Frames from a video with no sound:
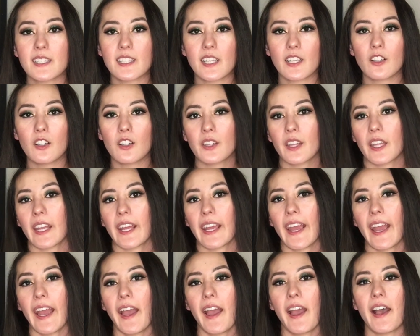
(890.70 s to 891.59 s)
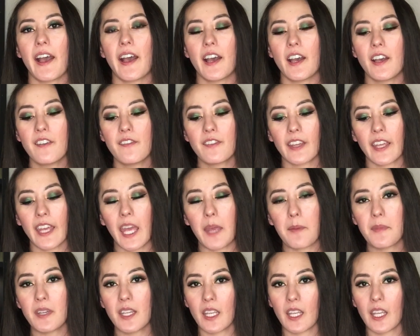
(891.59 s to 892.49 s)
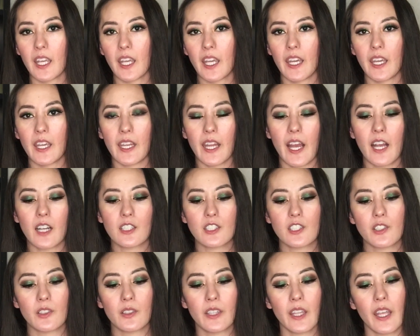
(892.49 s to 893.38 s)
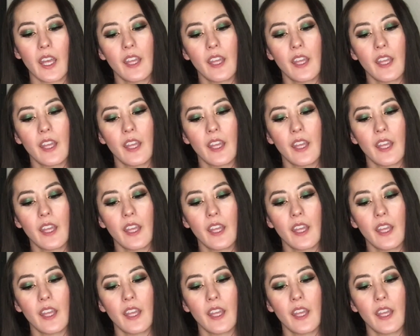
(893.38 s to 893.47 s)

single that I have came in a kit actually,